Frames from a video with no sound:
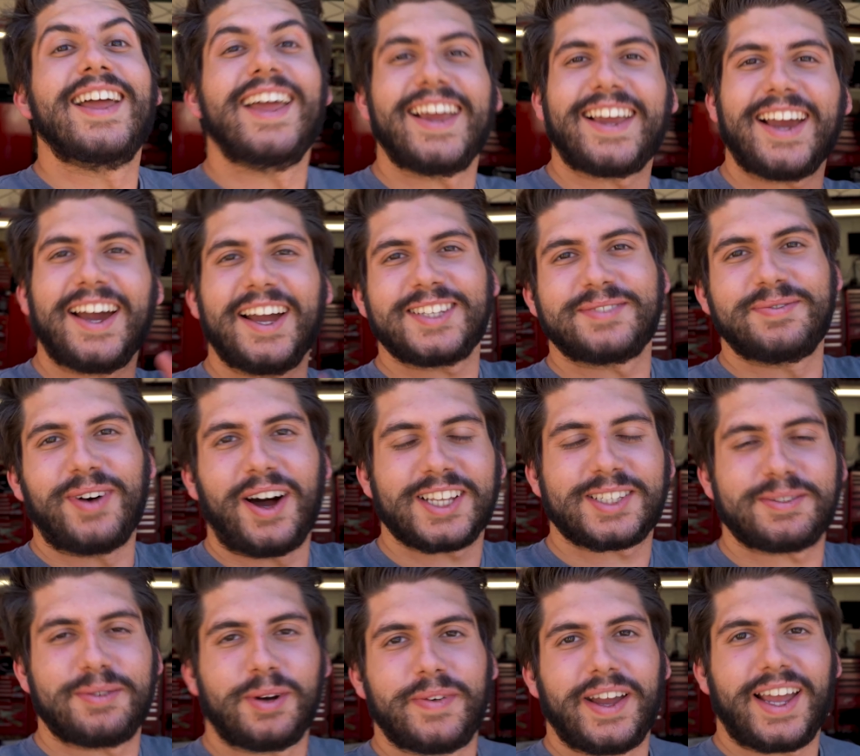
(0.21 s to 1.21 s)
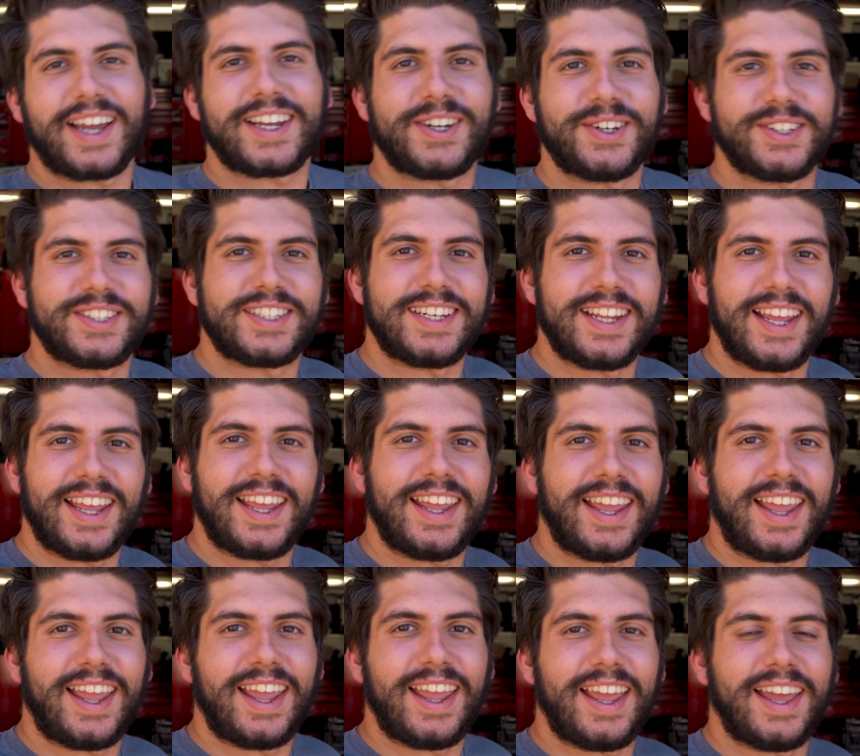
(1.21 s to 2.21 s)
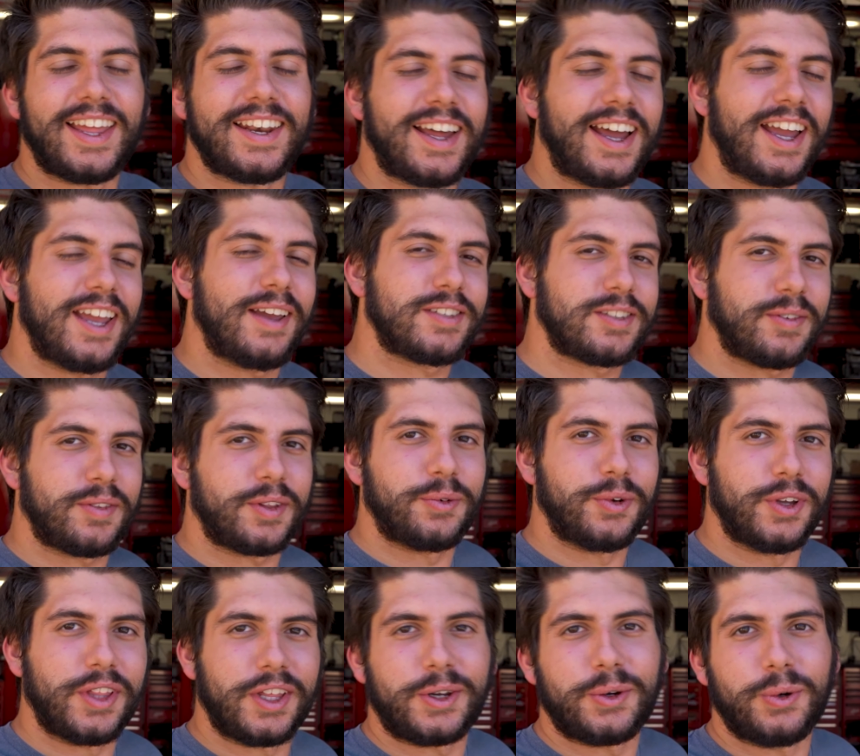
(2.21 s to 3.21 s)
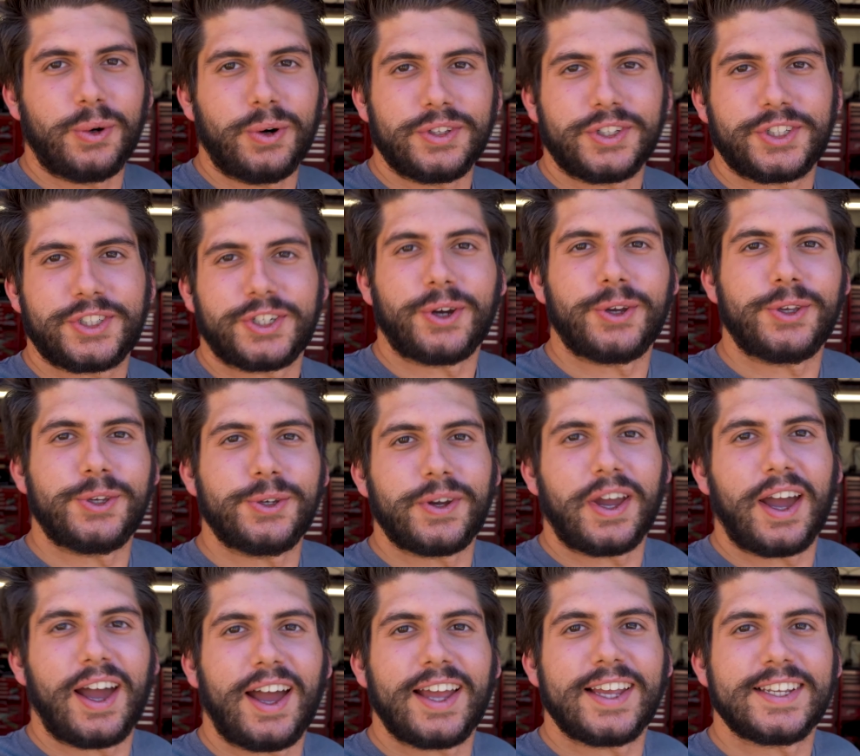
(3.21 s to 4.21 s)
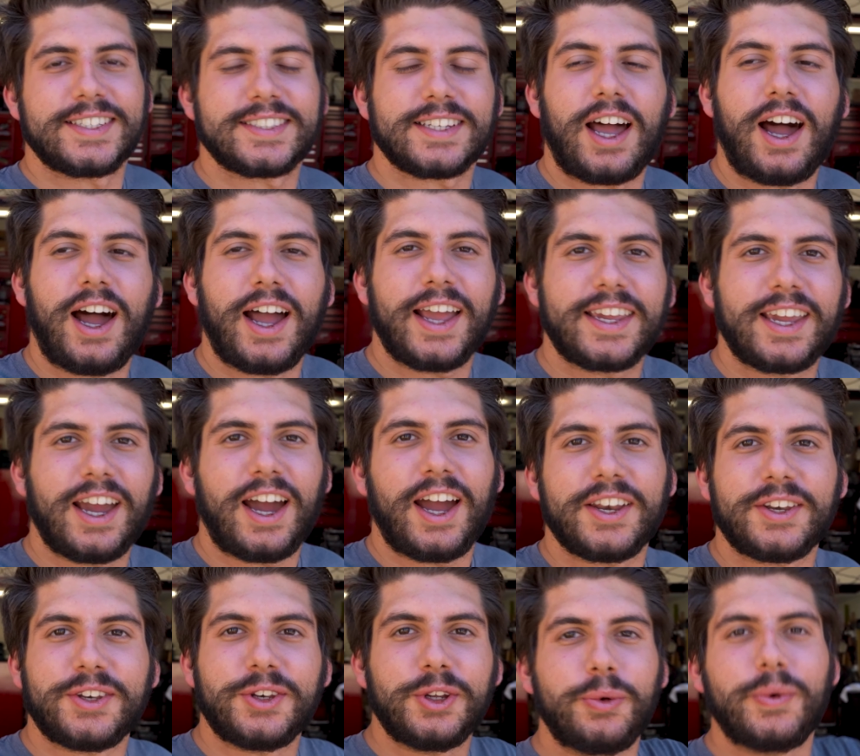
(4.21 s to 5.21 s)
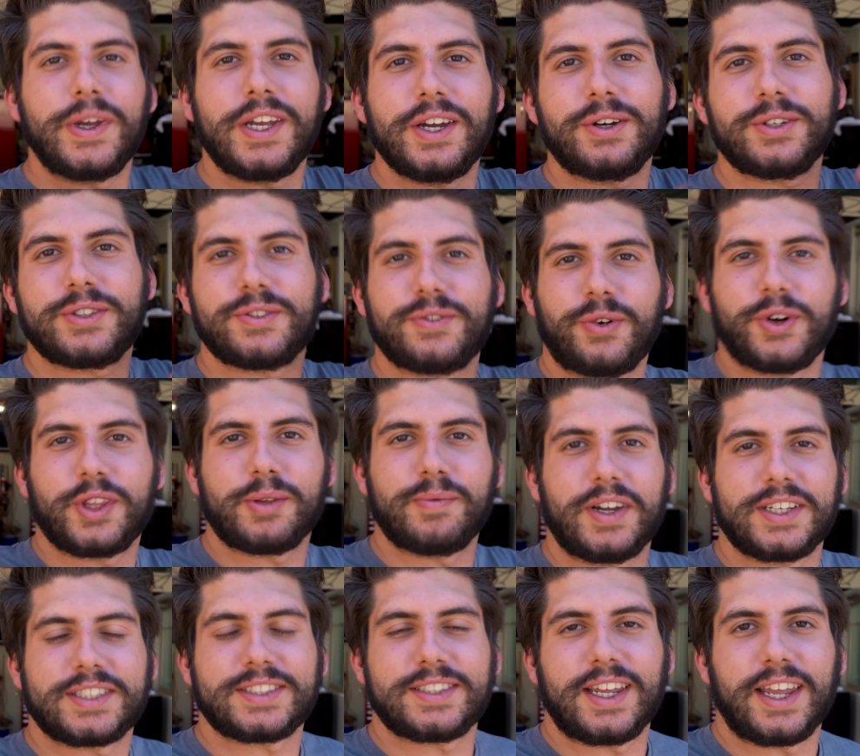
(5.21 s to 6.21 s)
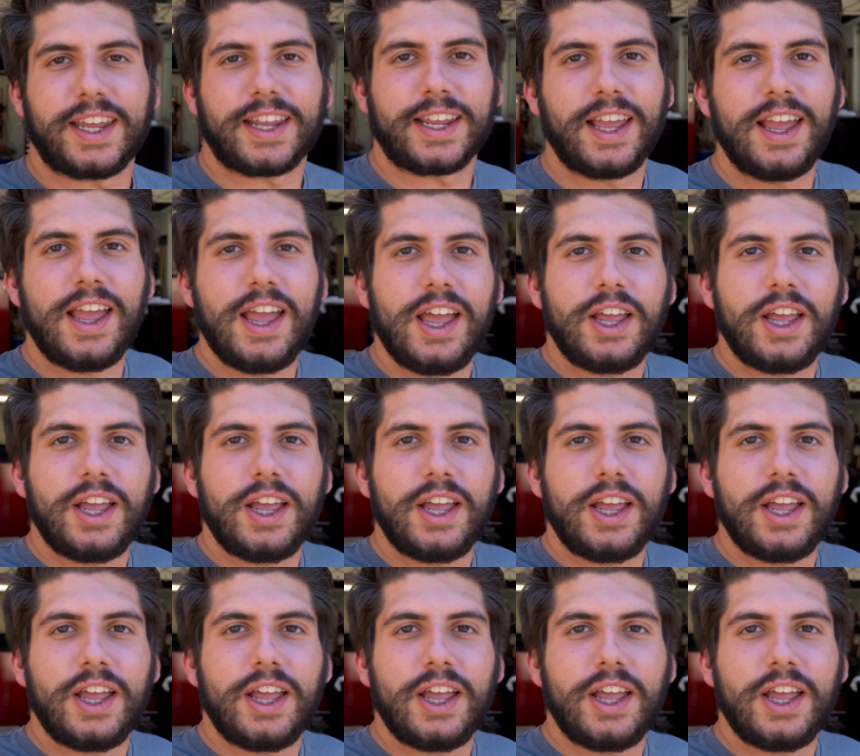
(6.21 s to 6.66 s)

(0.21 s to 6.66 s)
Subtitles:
Hey guys, Massimo back here today, and I have something really cool to show you guys. I got new wheels for the Mustang.